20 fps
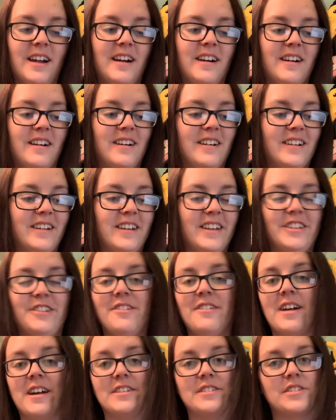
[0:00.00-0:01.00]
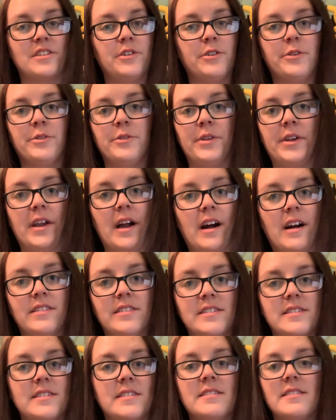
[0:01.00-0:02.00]
And you guys clearly got
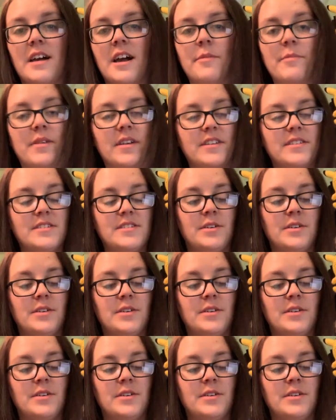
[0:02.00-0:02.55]
this assignment.